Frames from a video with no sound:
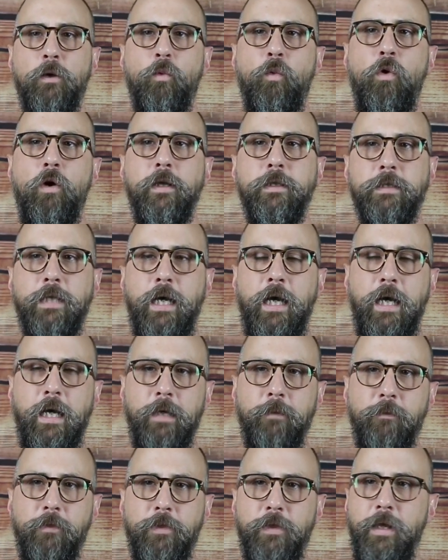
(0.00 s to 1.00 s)

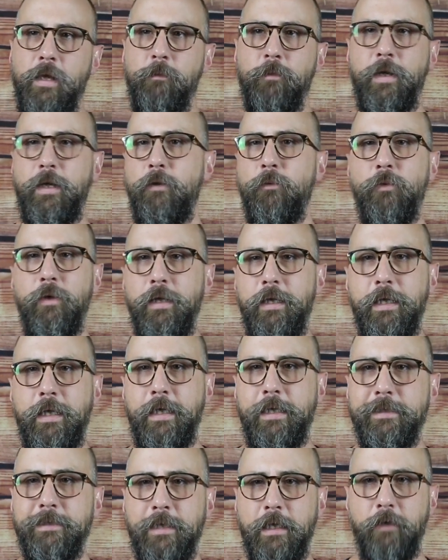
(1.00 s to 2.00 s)
one-time thing, but it really
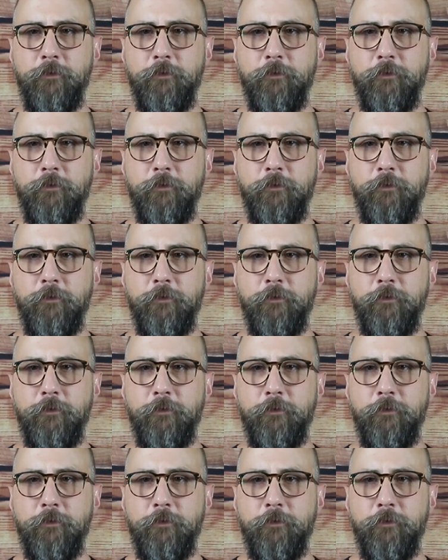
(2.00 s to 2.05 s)
isn't.